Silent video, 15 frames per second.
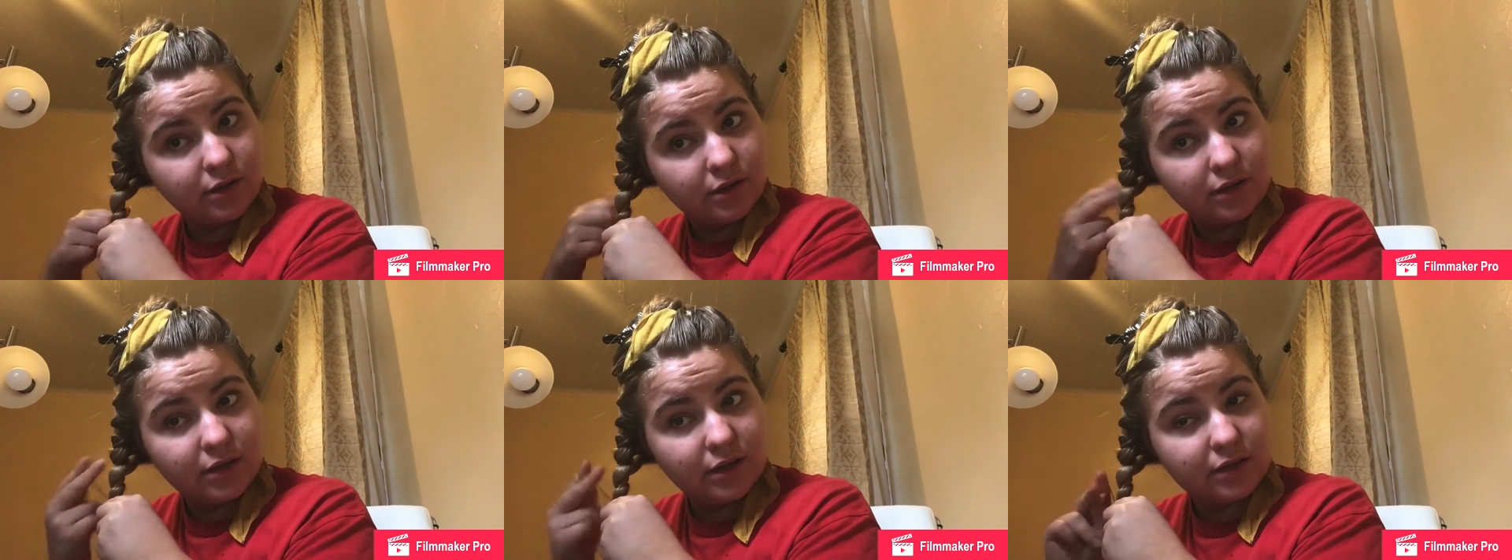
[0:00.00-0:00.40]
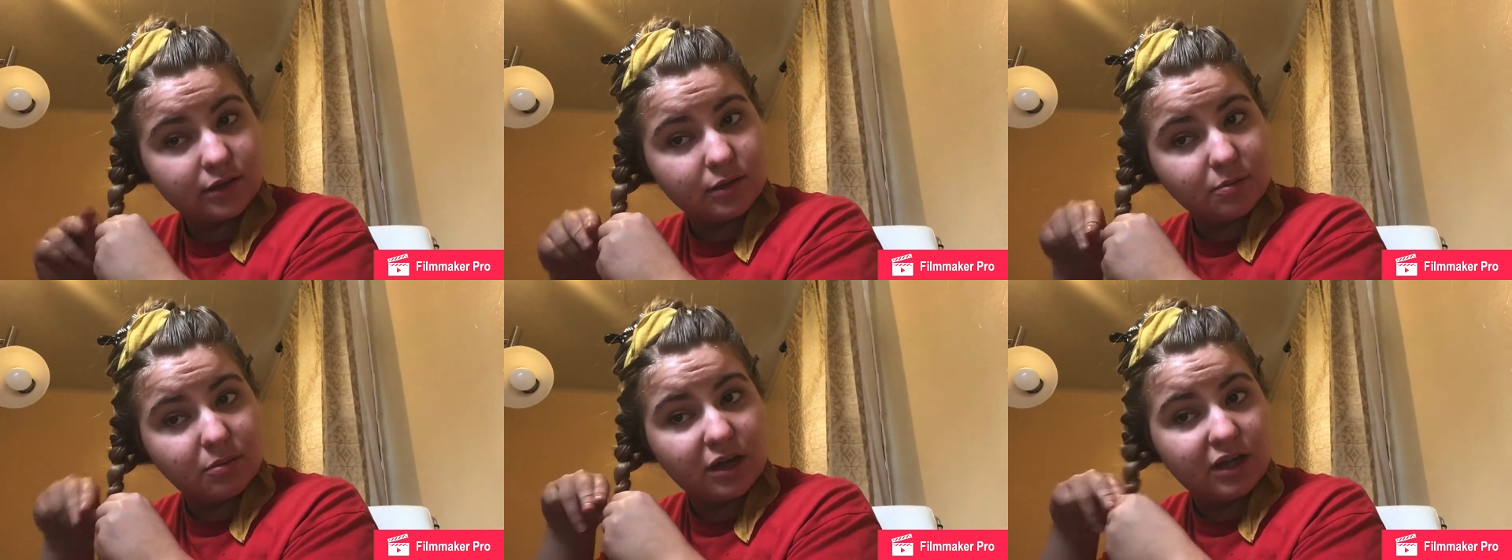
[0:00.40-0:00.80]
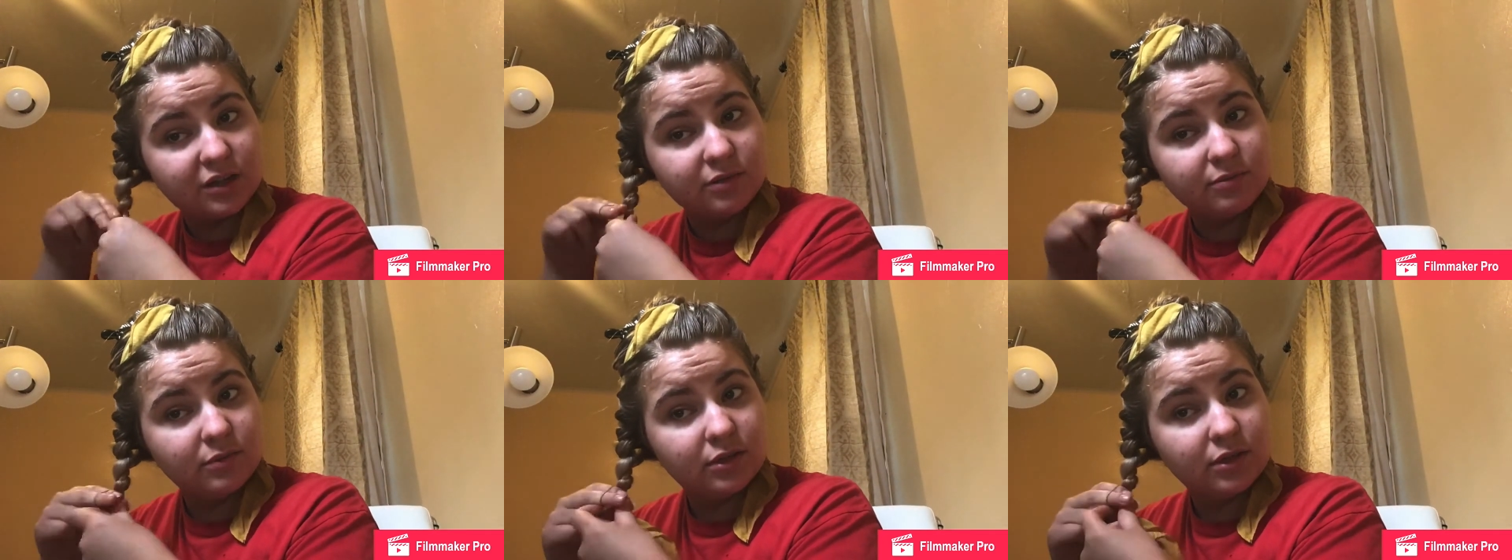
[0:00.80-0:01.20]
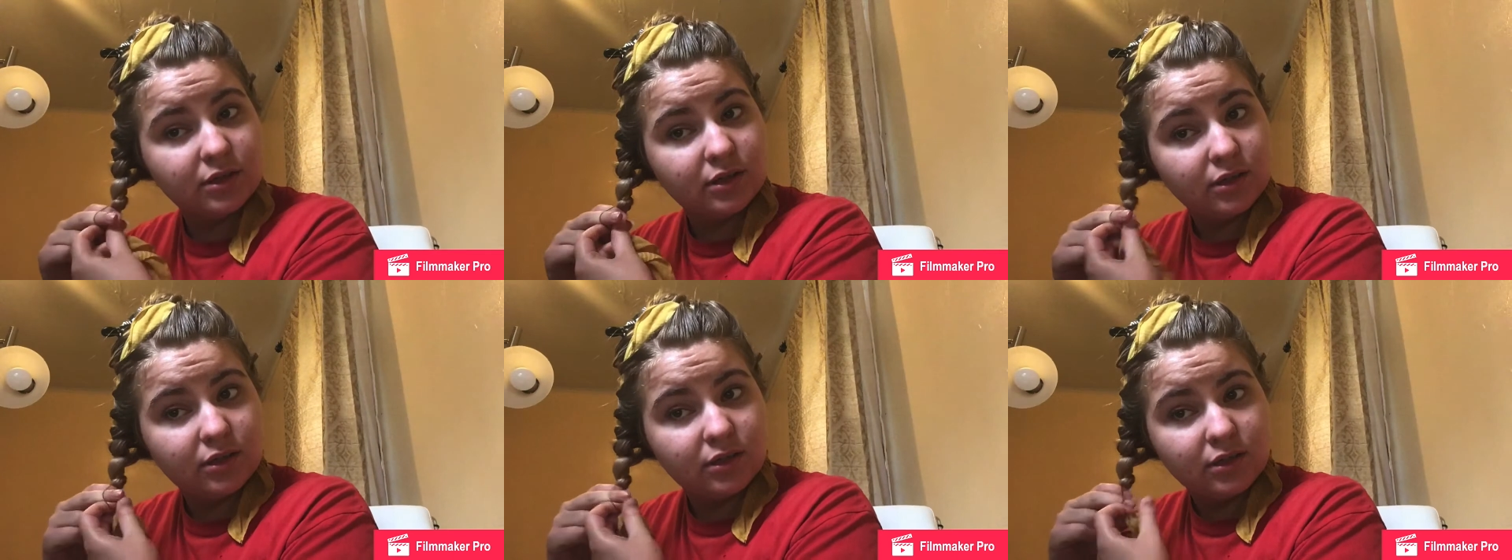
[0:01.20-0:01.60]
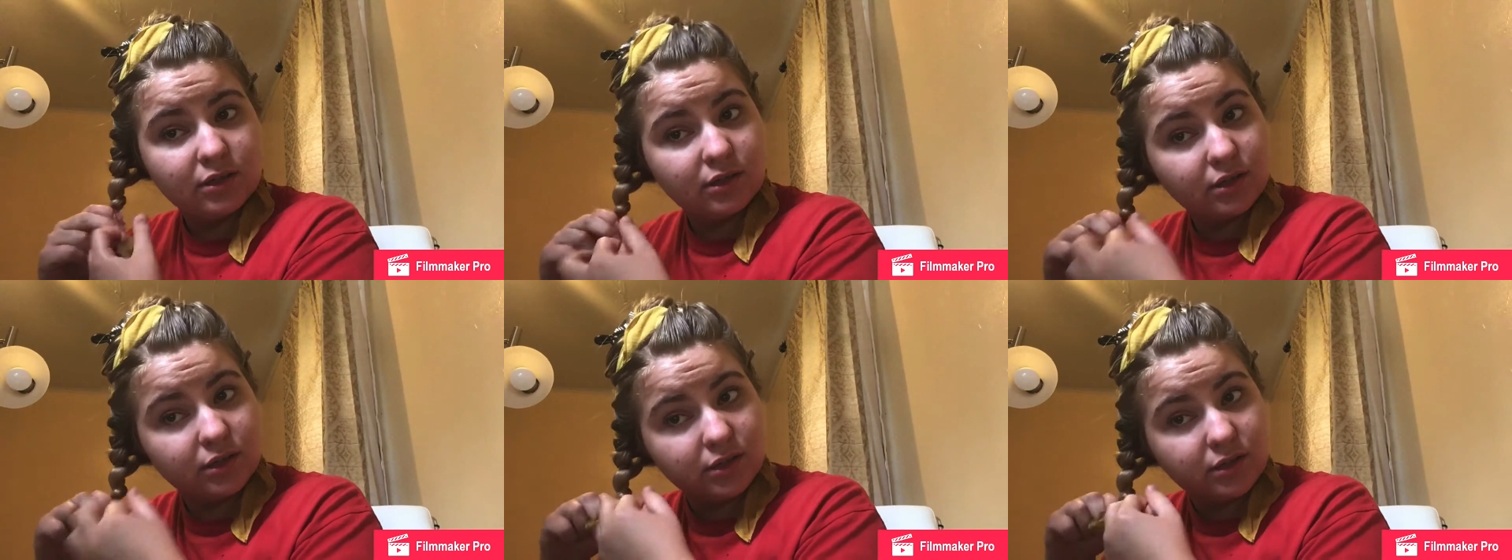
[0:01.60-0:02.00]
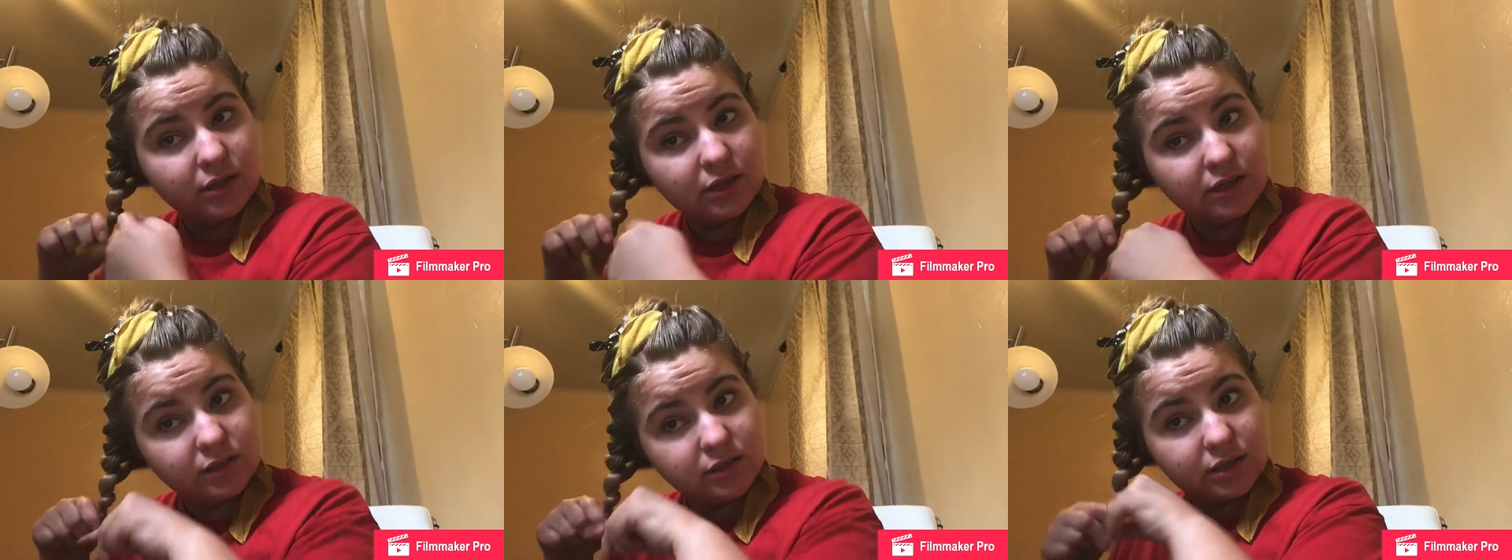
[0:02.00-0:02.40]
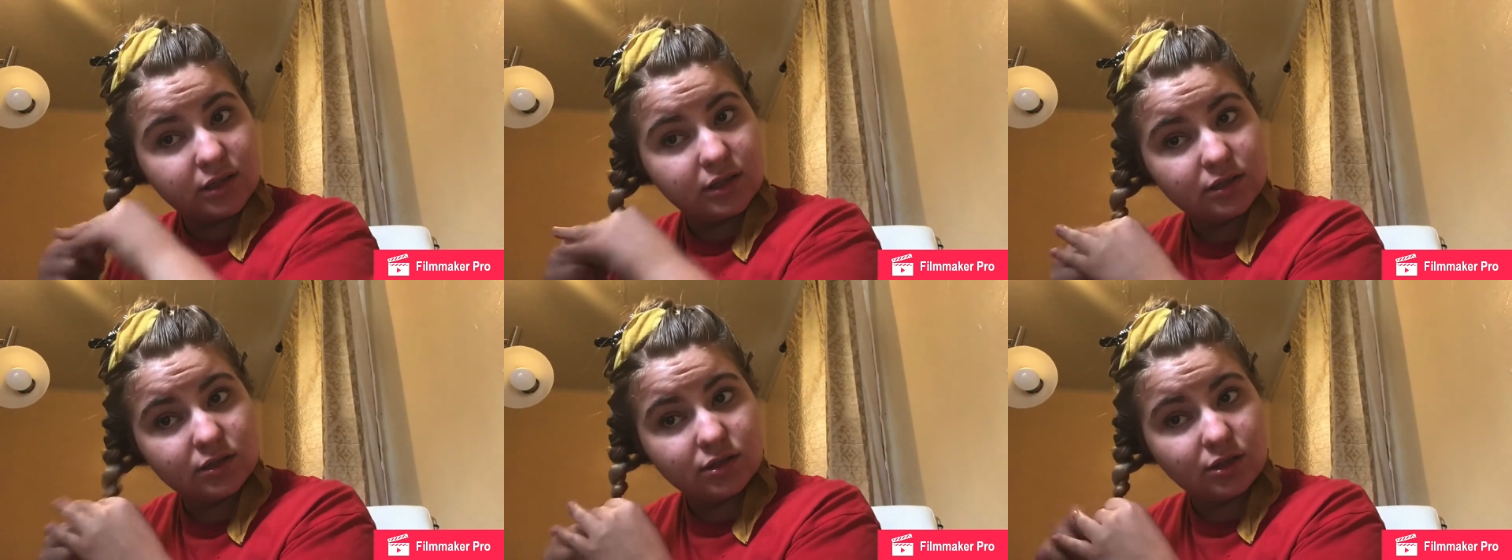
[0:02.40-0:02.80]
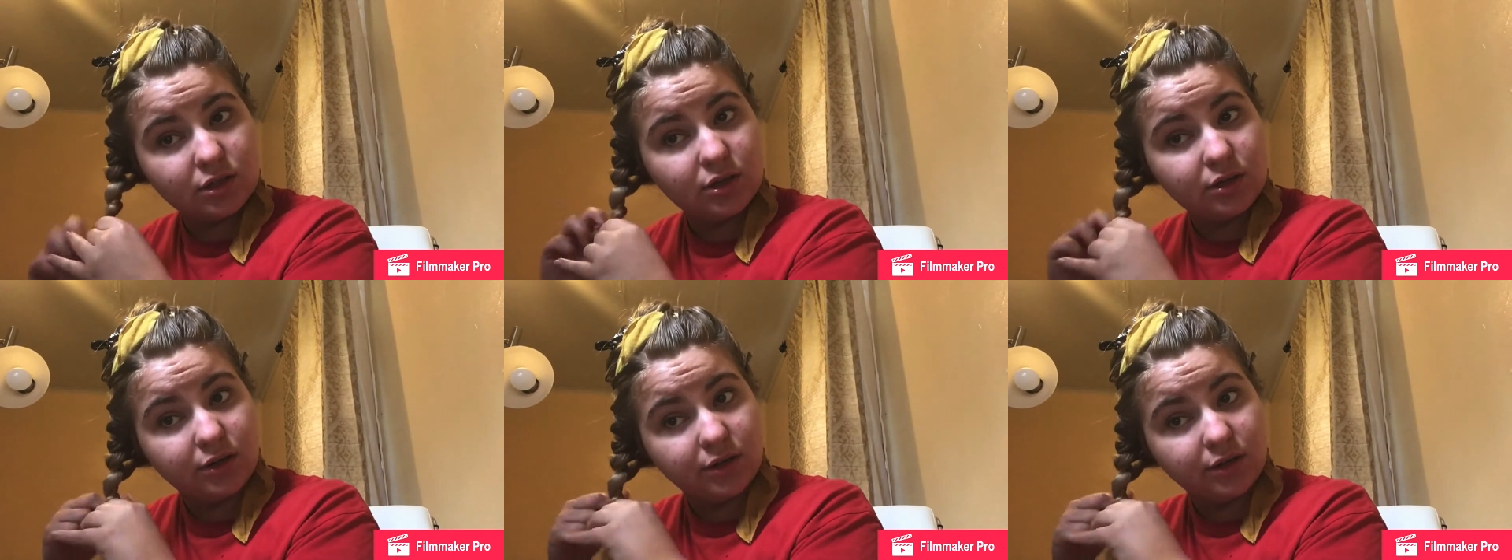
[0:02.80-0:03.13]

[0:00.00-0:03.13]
at the bottom. Get it nice and secure.